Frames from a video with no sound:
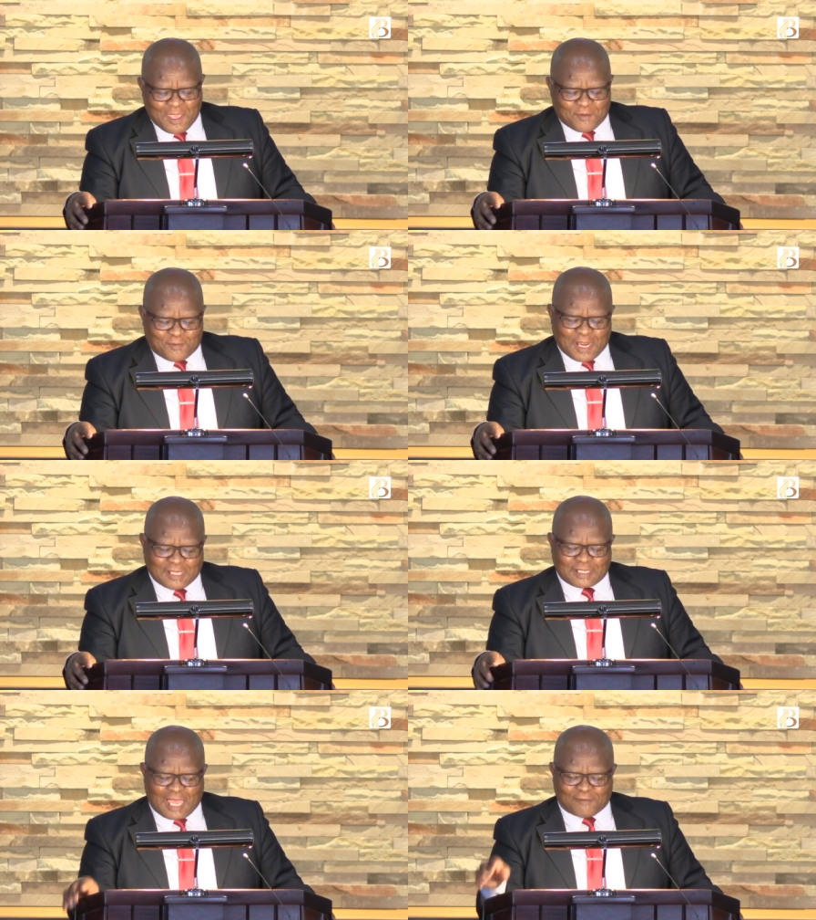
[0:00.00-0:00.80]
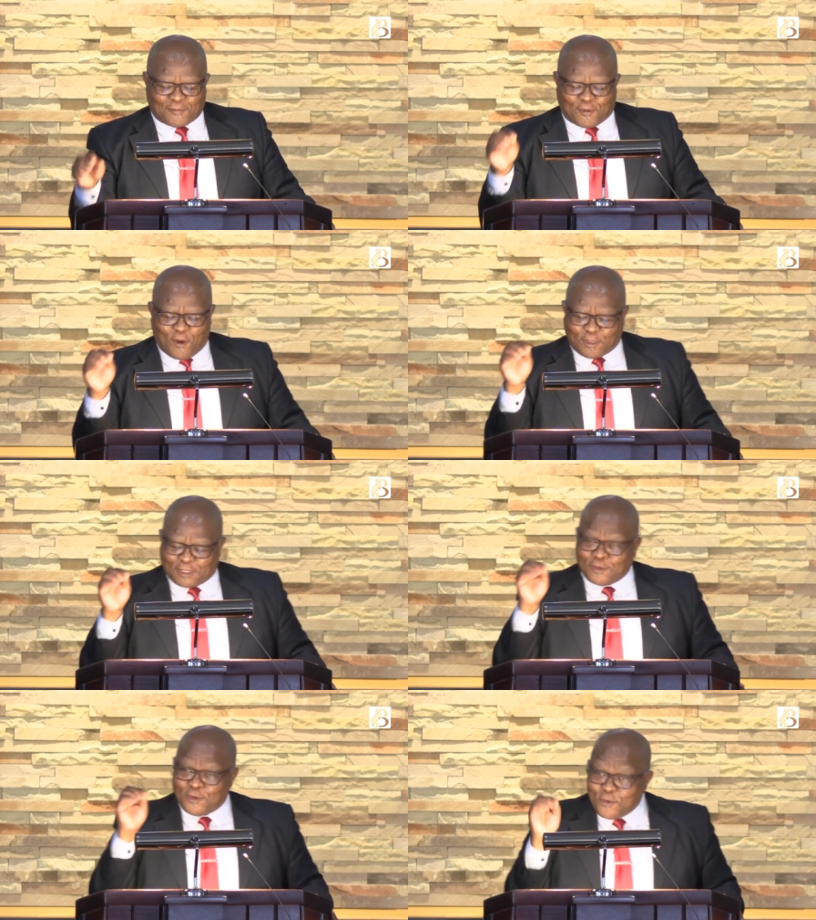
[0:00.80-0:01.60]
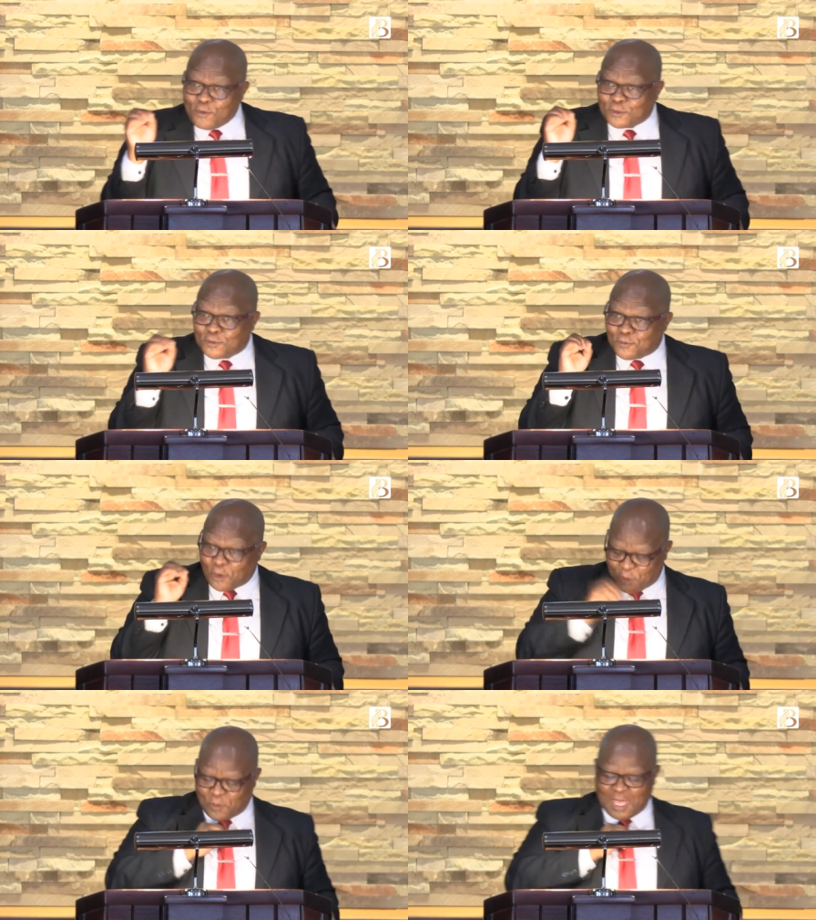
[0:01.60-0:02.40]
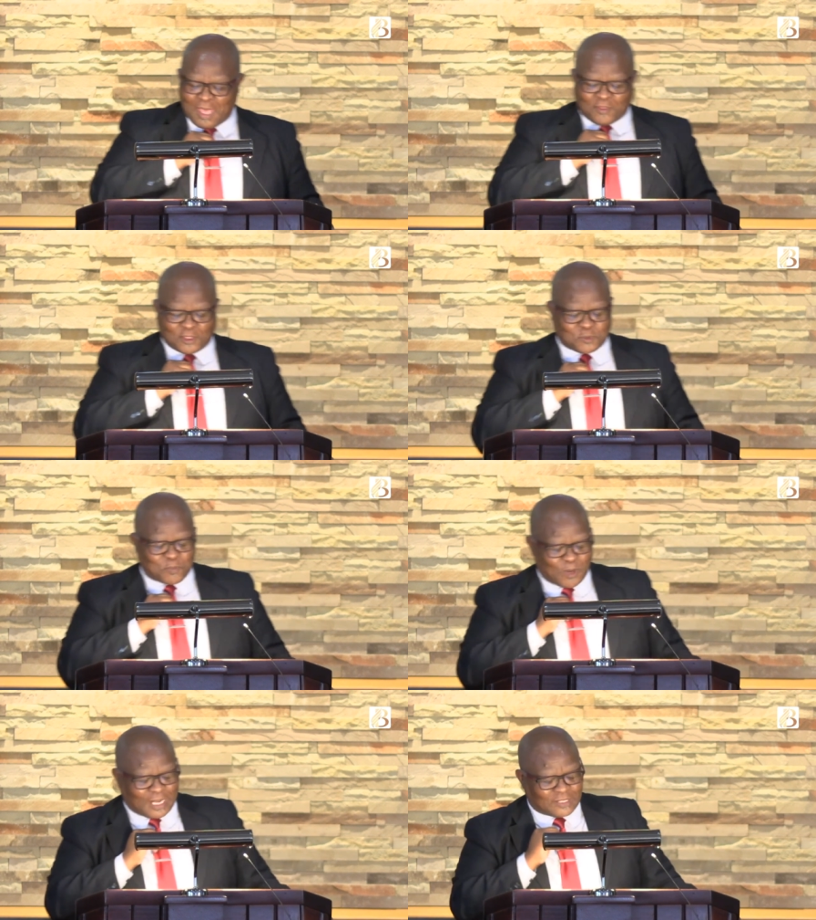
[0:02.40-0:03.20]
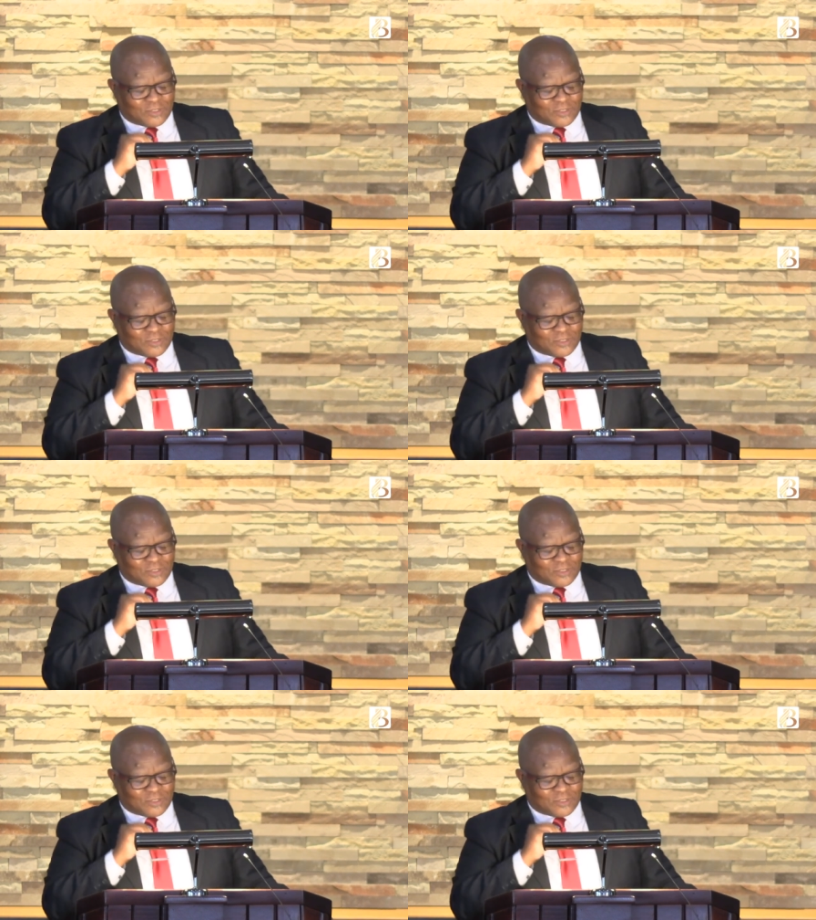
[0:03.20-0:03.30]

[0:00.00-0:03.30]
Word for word: Friends, I've got news for you this morning.